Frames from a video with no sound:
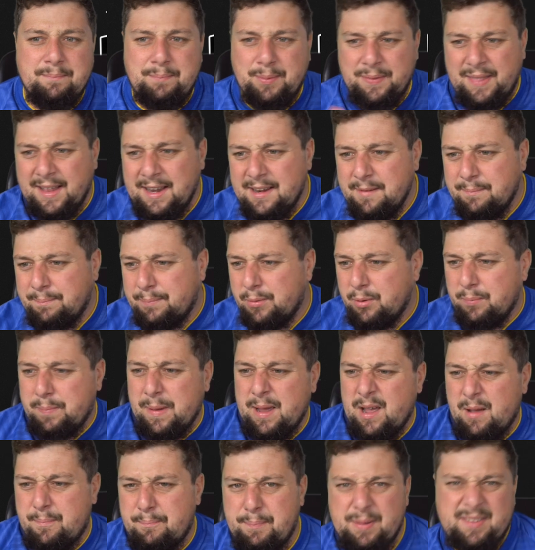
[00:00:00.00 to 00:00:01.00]
but then they put a bit
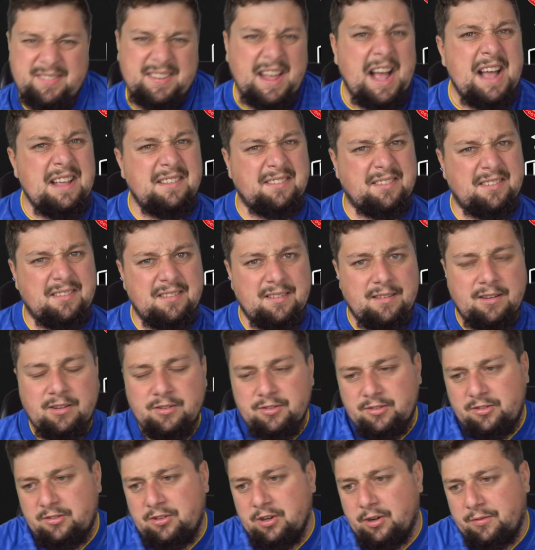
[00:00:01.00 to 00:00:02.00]
of pizzazz on
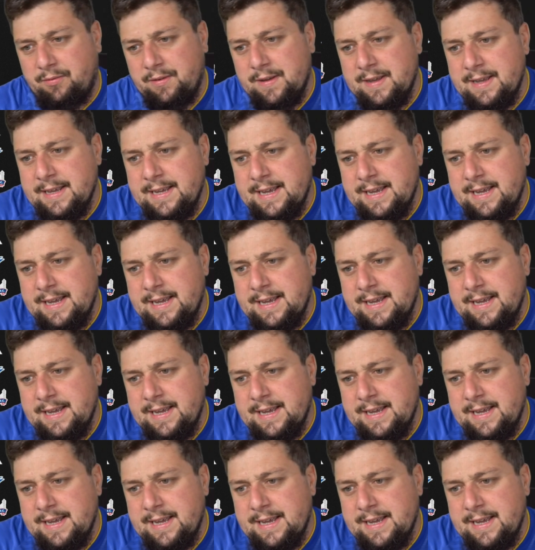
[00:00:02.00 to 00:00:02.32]
stuff.